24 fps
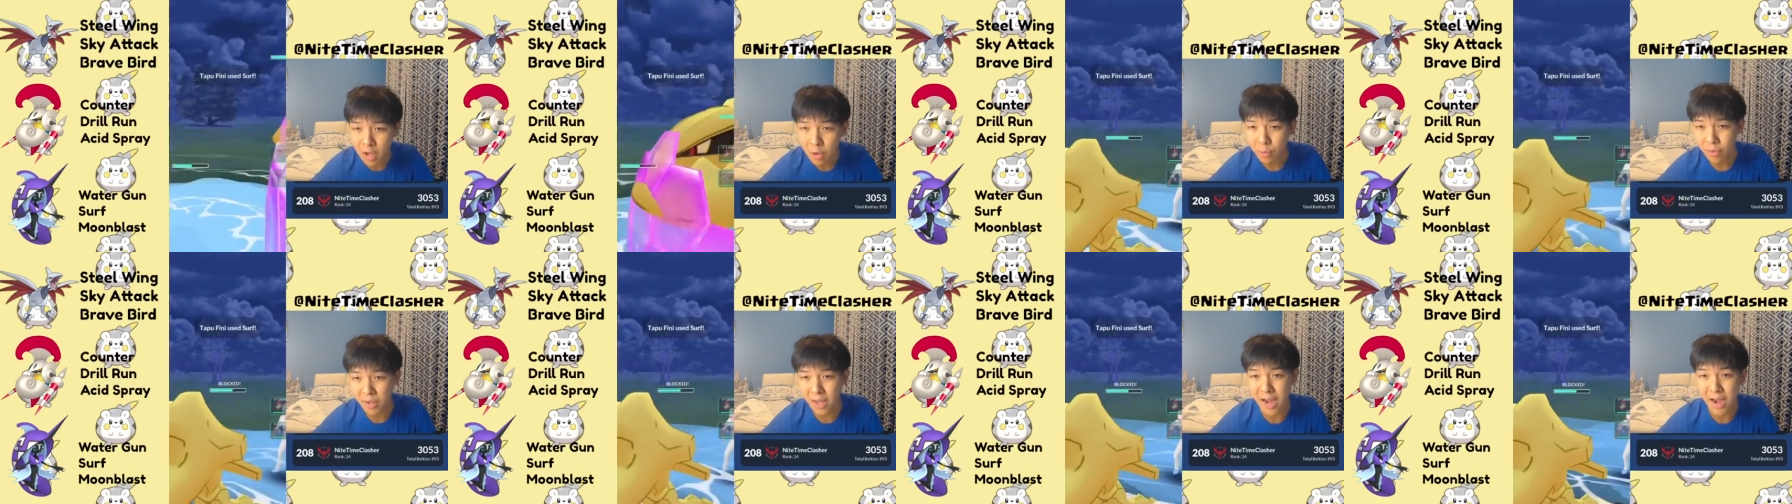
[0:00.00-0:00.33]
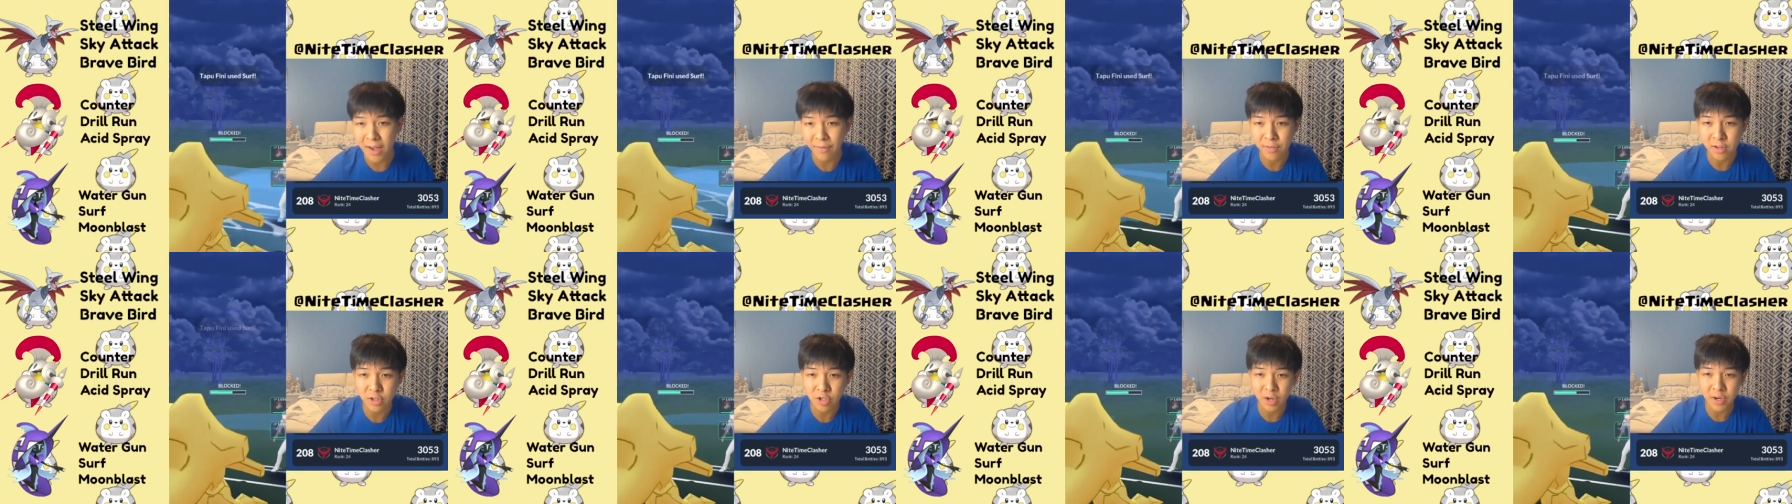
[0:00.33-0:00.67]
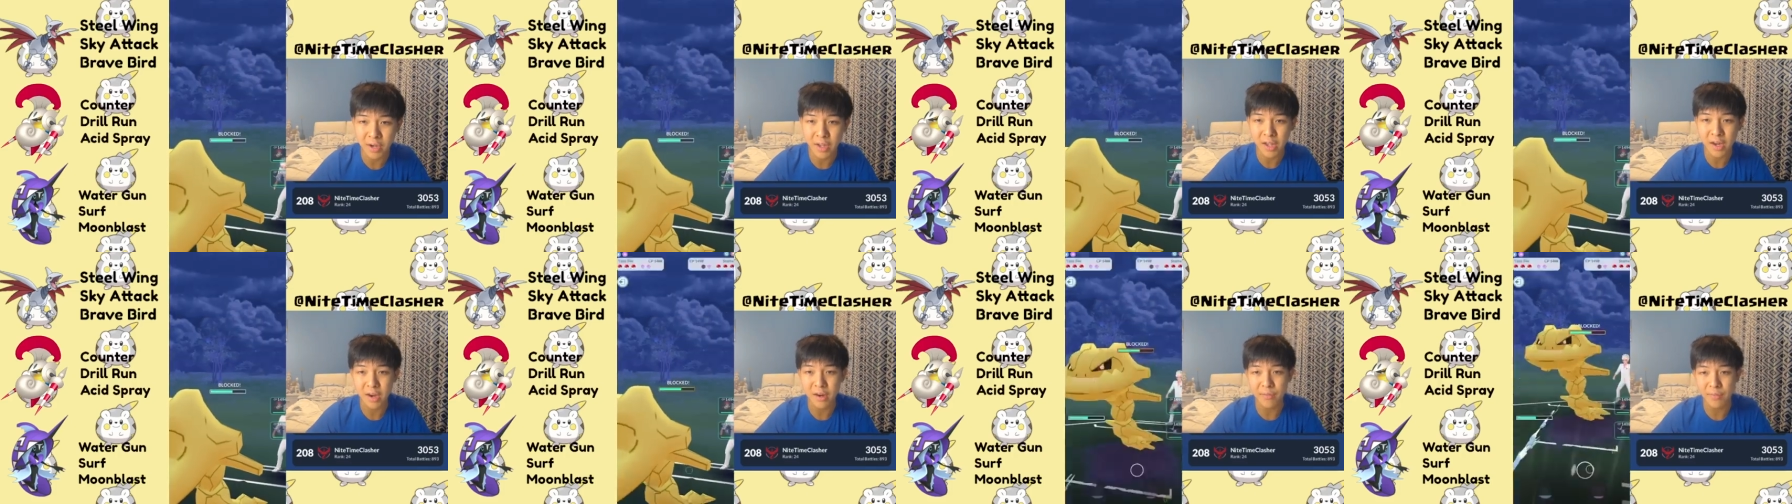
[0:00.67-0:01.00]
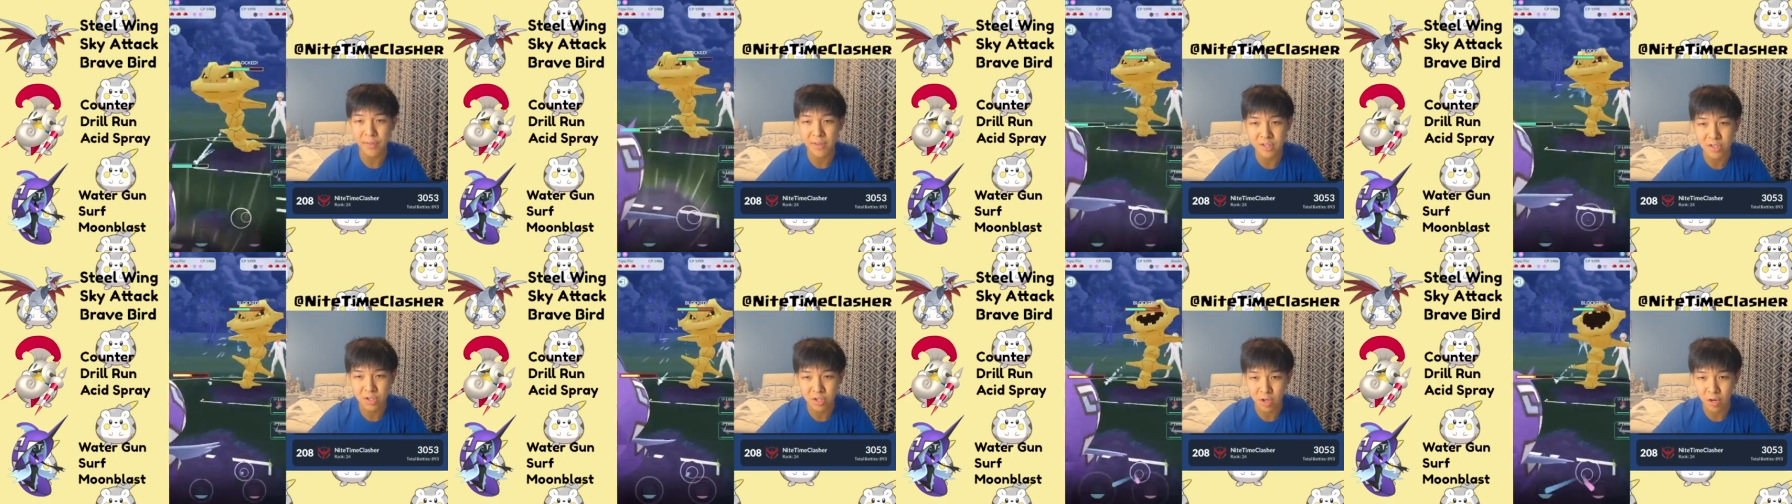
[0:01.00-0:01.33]
We have to try to get off
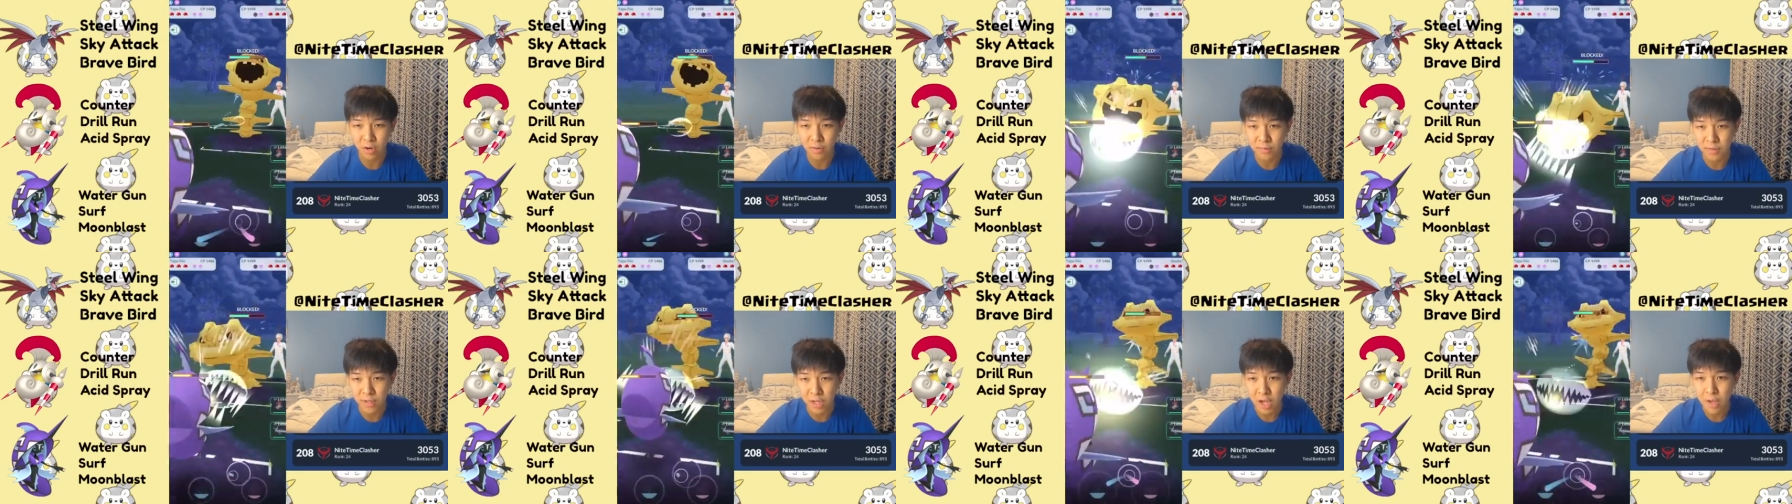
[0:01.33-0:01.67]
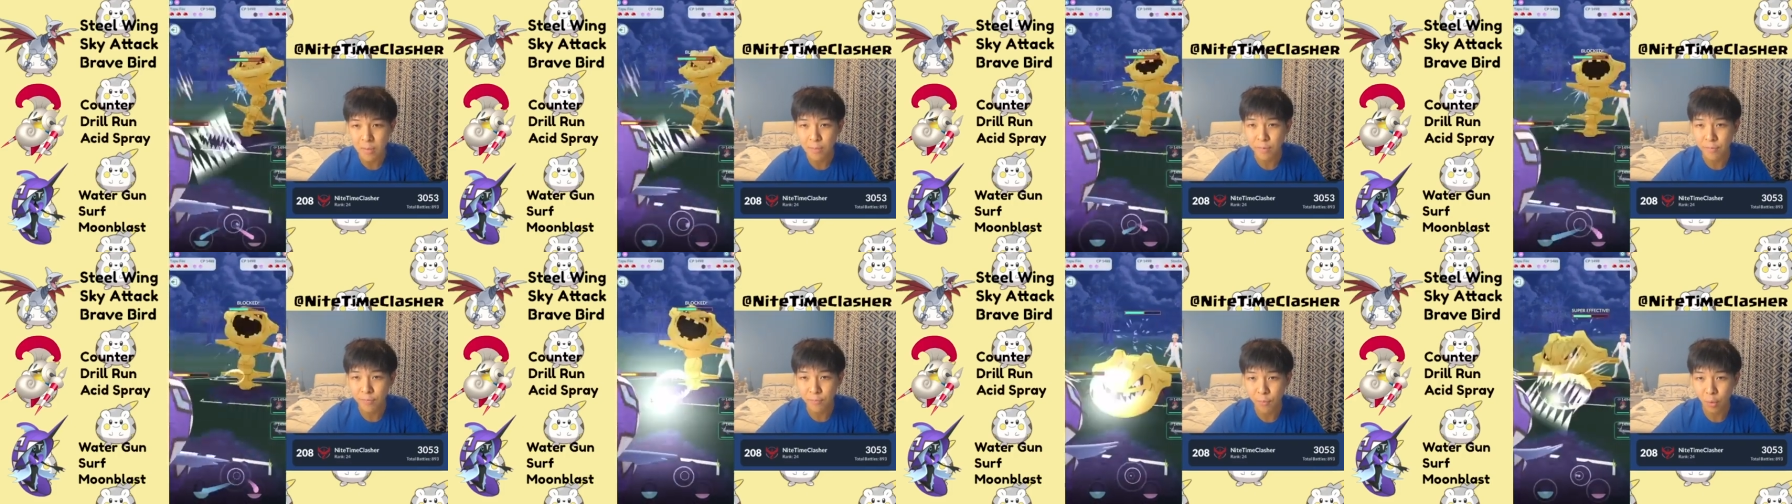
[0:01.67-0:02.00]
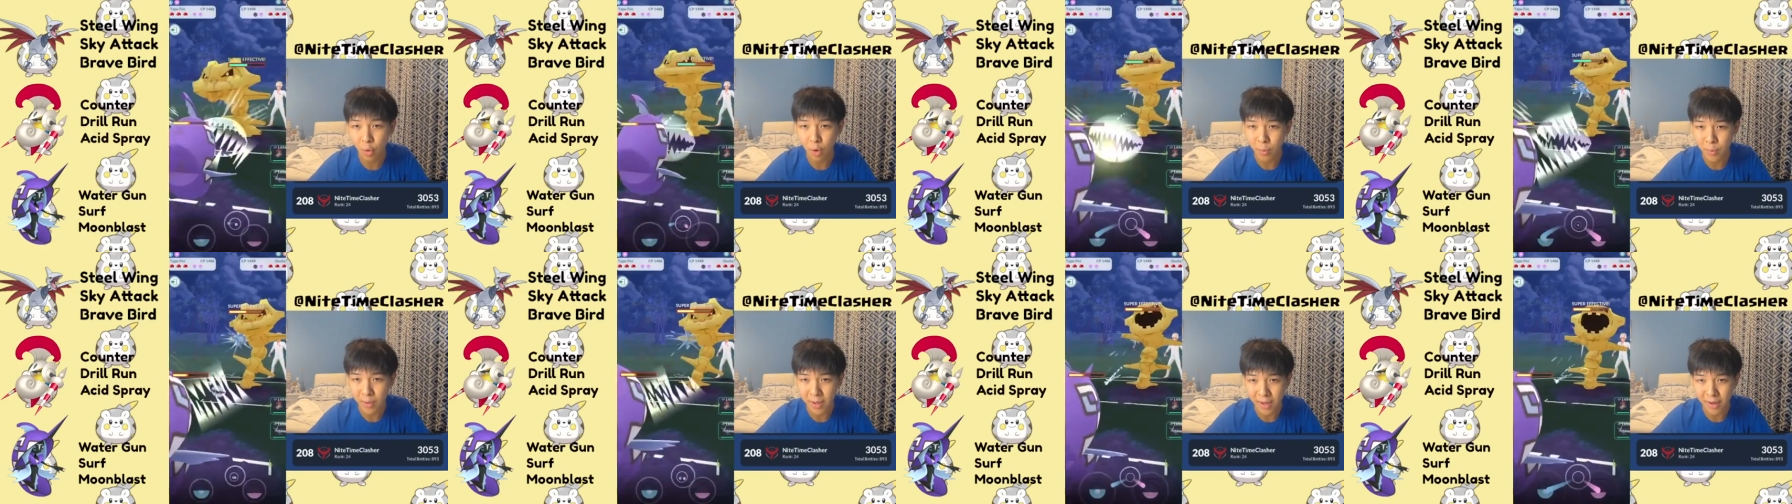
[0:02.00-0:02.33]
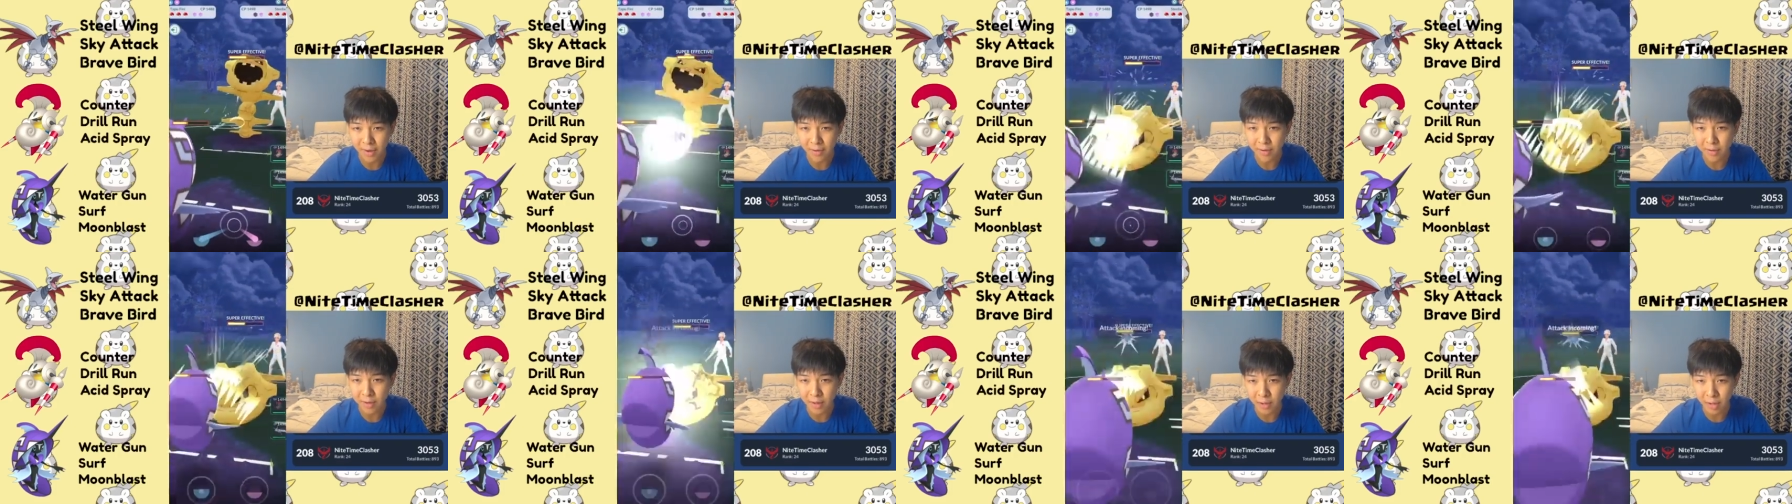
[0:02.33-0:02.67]
these Surfs before we
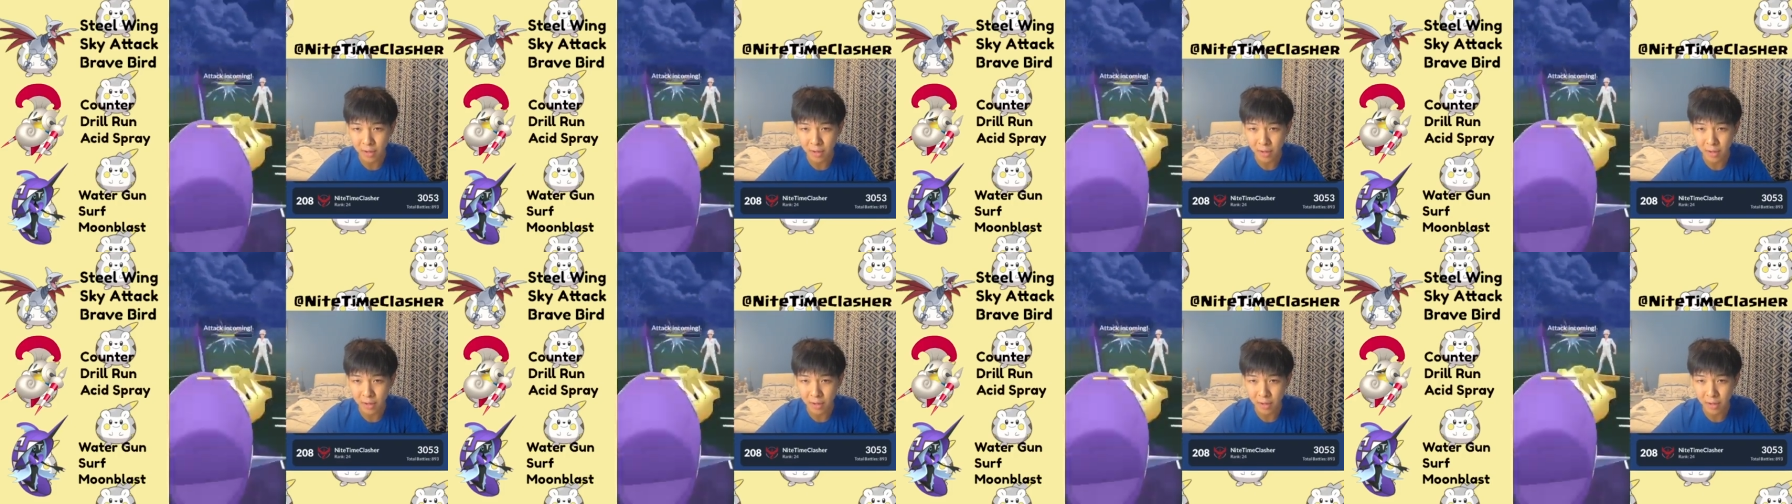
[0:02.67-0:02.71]
get